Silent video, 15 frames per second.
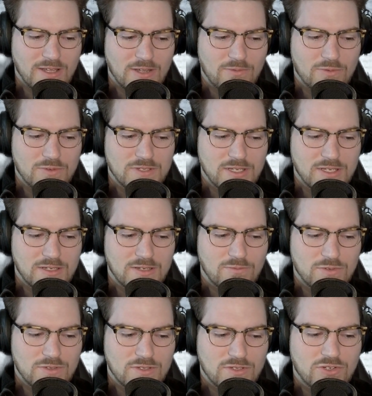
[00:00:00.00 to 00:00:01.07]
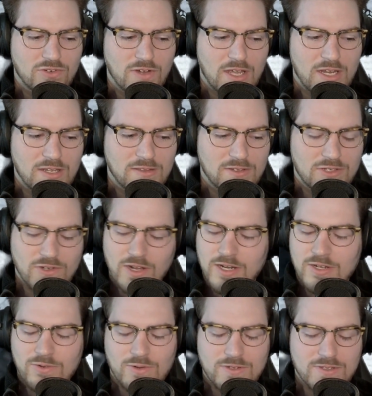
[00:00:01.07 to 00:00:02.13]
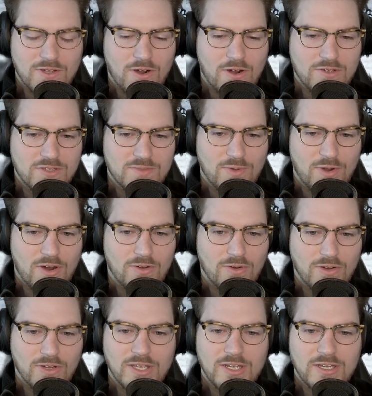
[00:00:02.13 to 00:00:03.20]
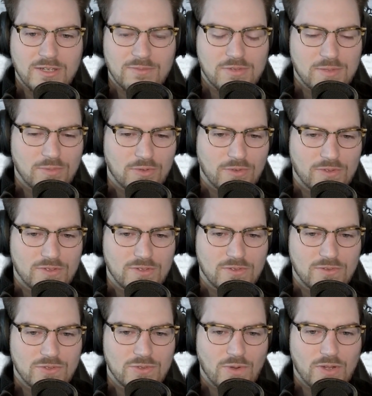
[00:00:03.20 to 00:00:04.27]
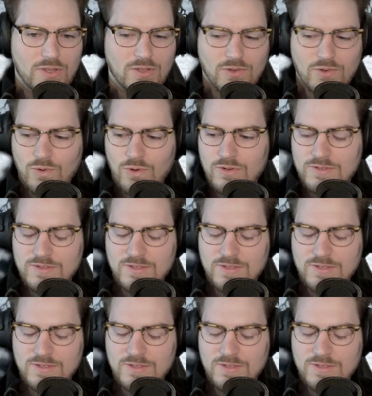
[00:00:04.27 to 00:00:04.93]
Like, was creating the training course the hardest part, or getting people to join the course?